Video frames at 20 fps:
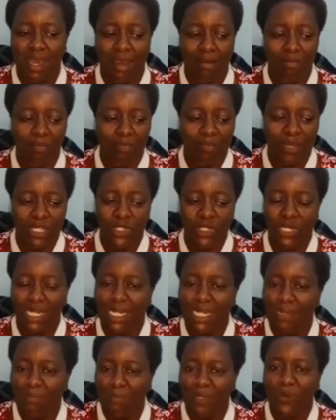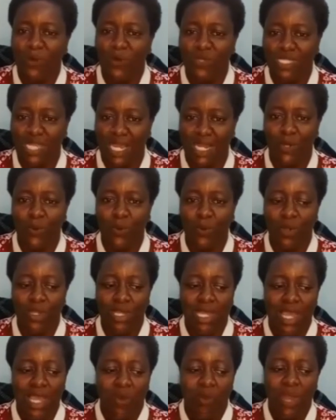passionately, because I know
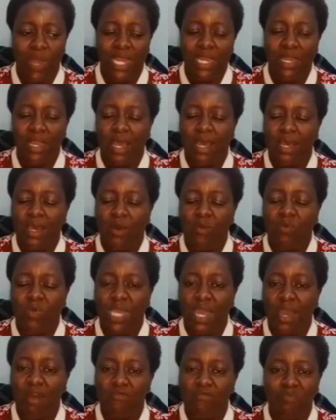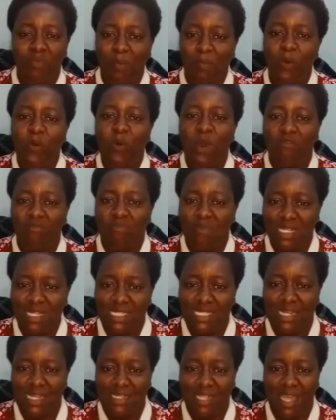when we have people who have
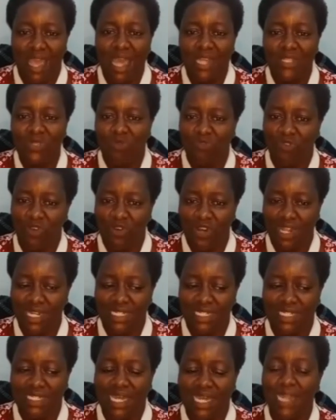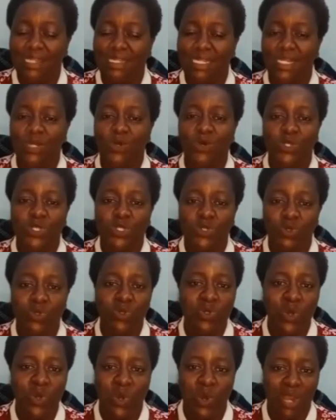mastered the art of credit and they go
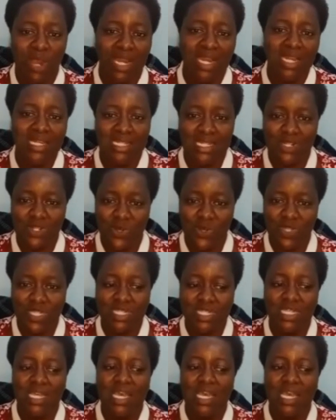to organizations,